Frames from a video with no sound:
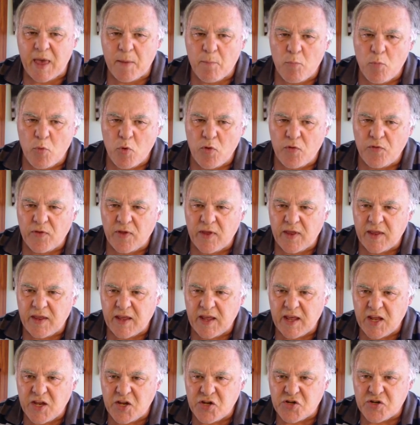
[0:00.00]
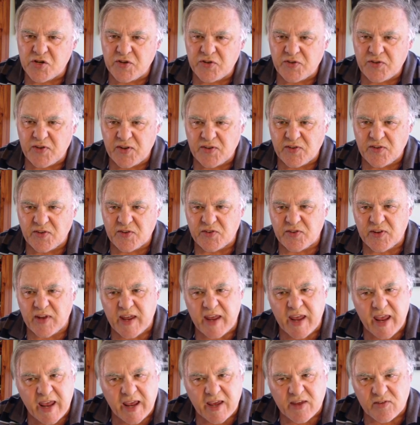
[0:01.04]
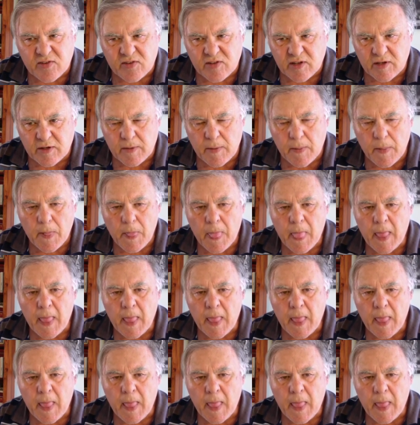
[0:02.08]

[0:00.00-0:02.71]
Now the engine says it's excellent,